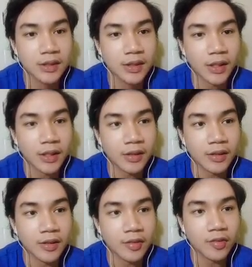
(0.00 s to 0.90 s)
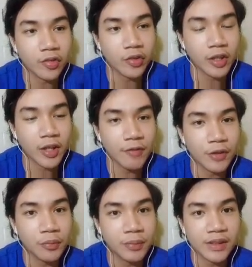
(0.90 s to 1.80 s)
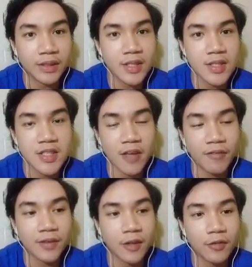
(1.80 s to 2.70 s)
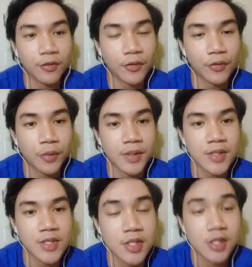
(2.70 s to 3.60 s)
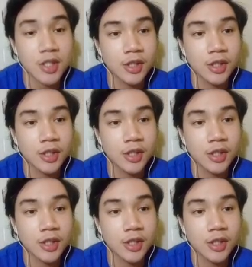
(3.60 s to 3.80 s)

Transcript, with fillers: And still haven't completed this 17 performance